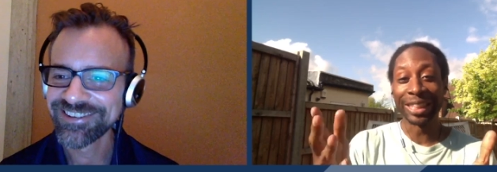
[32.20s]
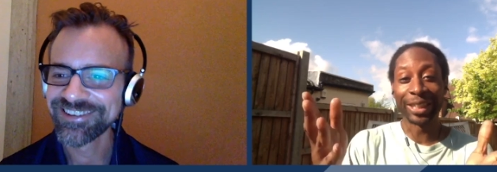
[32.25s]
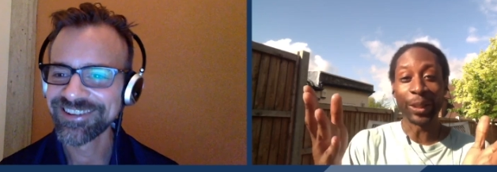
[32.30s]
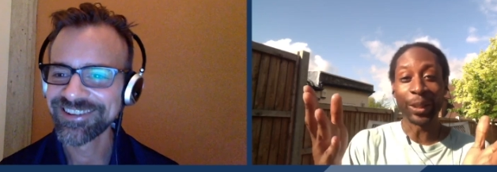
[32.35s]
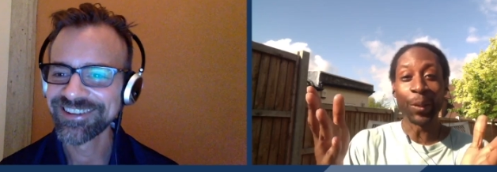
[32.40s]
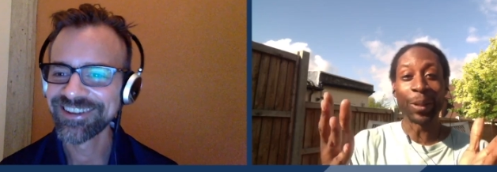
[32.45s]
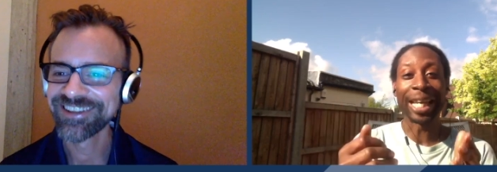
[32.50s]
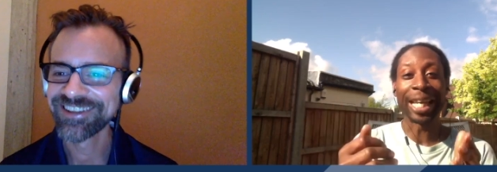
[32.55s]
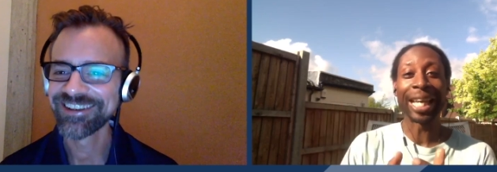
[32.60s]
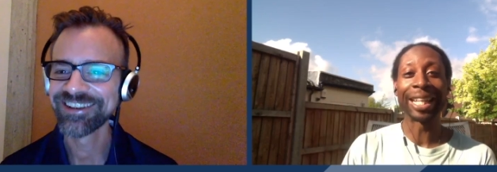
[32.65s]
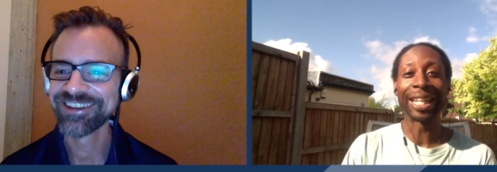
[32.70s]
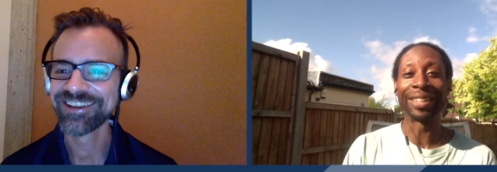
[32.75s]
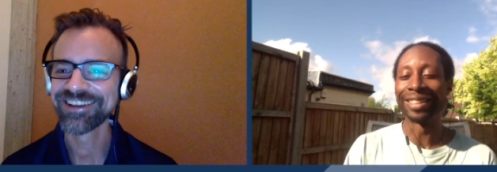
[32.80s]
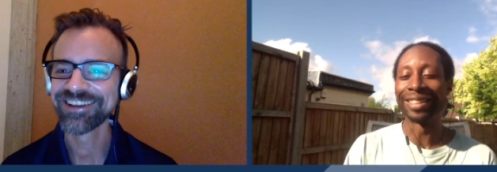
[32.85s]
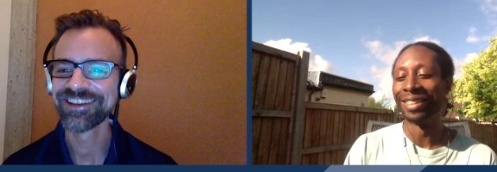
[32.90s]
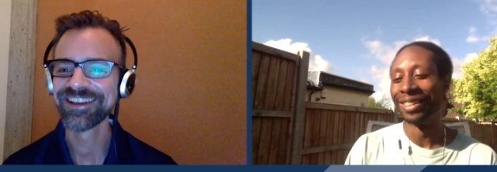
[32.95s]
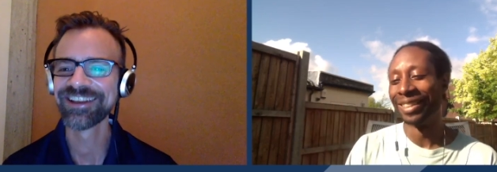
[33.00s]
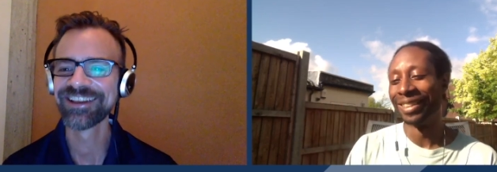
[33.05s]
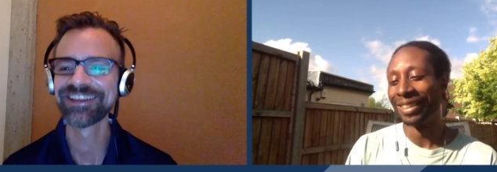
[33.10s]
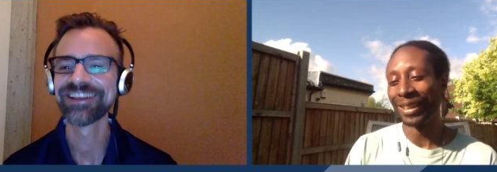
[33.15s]
Speaker 1: in
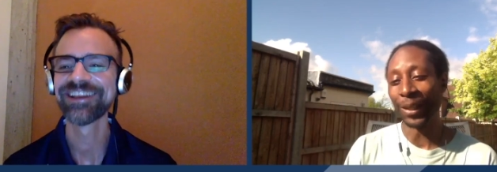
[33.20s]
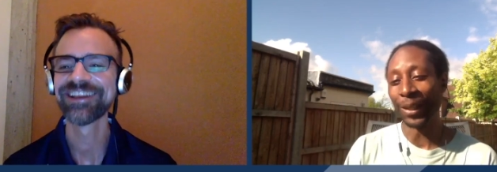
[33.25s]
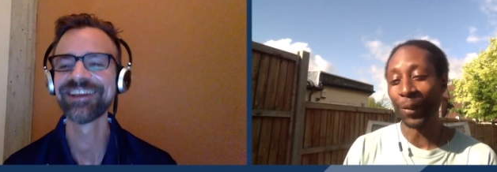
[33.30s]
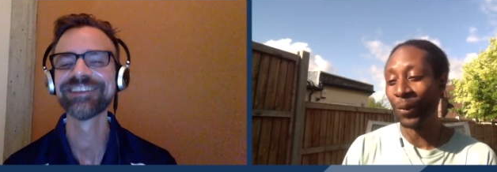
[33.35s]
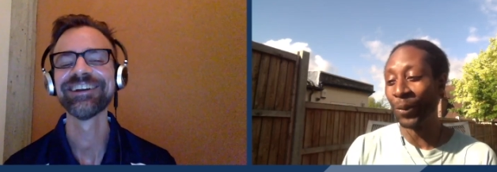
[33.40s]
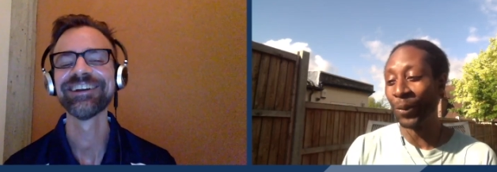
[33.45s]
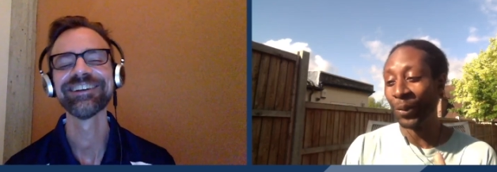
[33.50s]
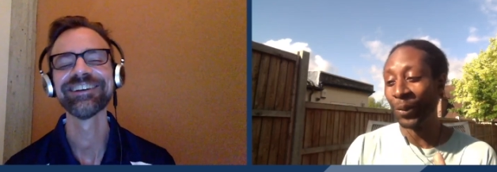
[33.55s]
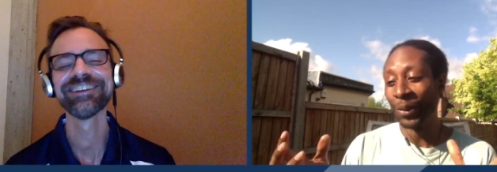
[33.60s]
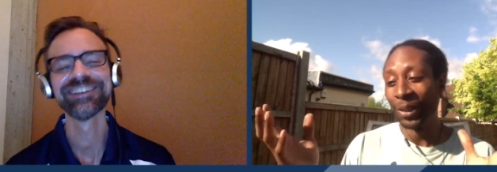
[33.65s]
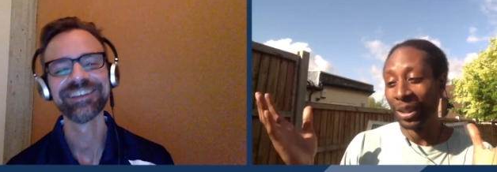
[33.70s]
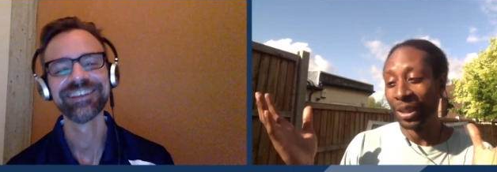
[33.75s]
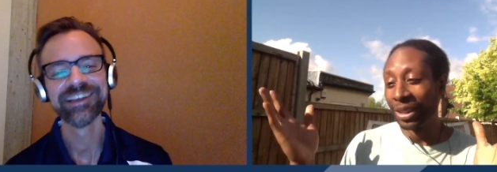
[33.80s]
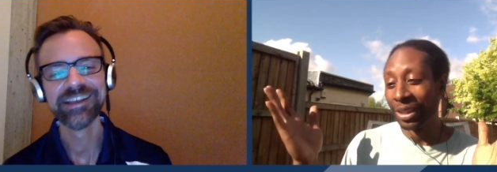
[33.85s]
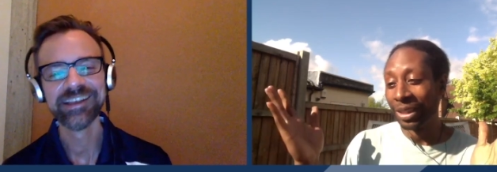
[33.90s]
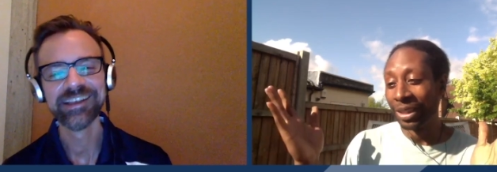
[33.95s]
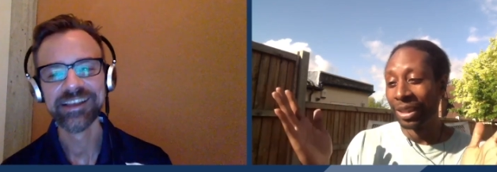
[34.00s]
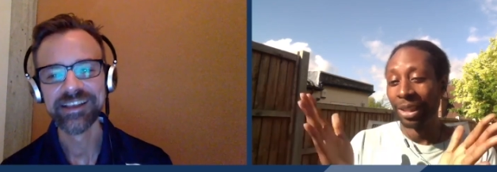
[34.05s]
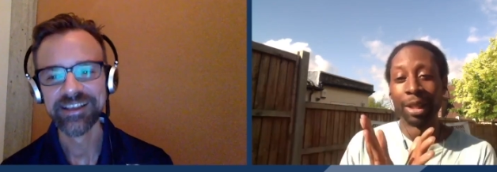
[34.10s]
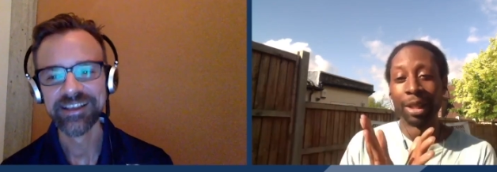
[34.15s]
SoCal, so
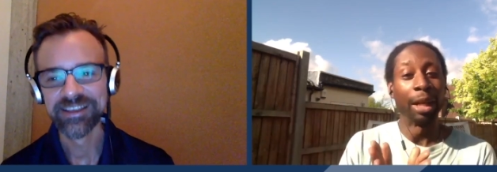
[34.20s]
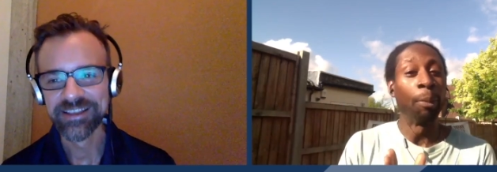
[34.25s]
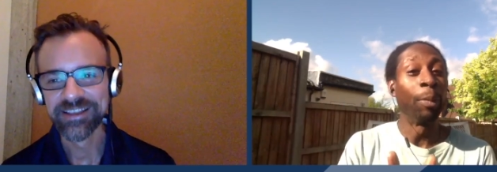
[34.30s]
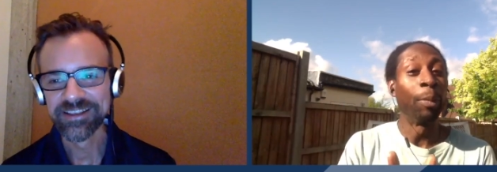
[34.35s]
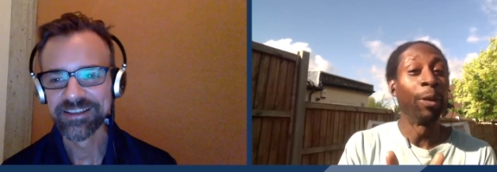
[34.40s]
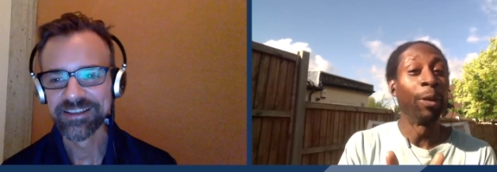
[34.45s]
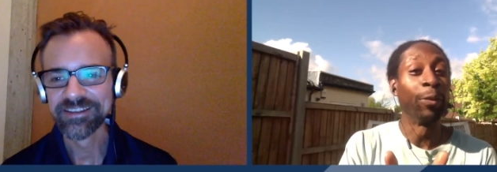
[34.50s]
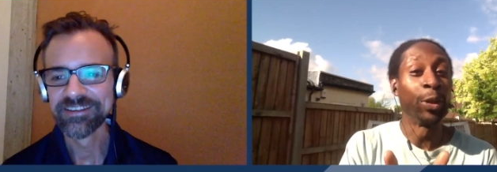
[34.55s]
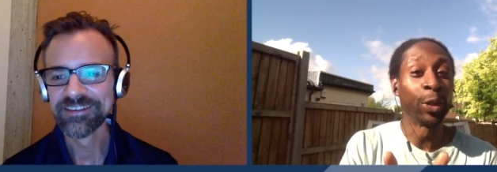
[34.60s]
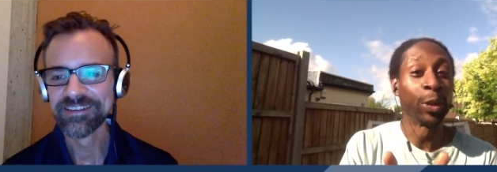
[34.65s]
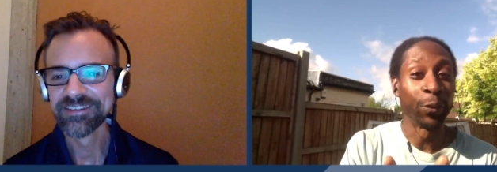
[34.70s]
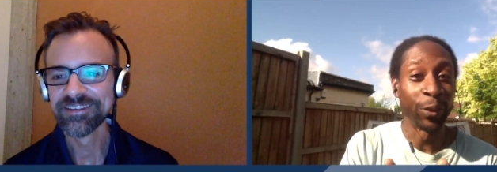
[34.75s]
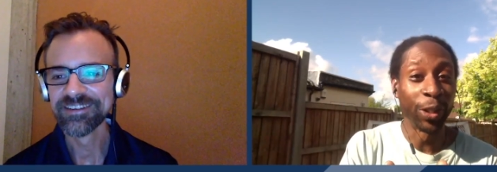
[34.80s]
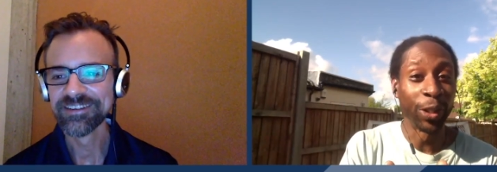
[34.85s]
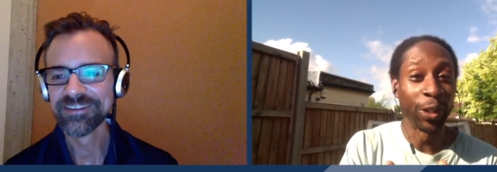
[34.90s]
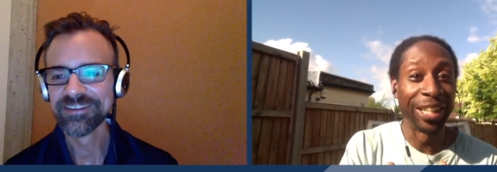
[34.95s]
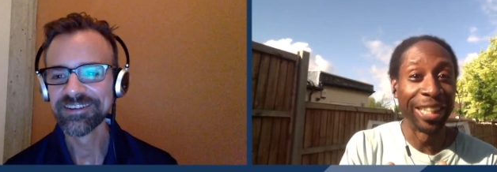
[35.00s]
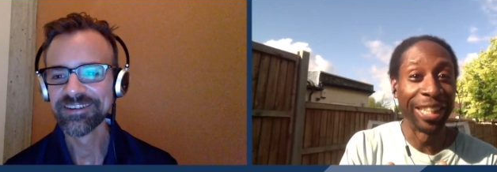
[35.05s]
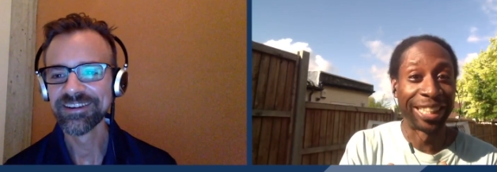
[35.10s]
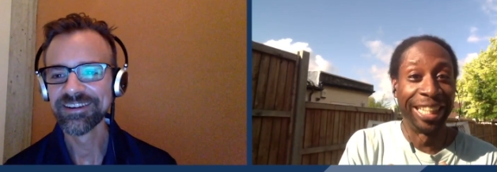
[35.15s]
I'm not even sure if
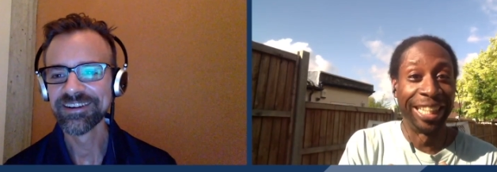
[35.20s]
you are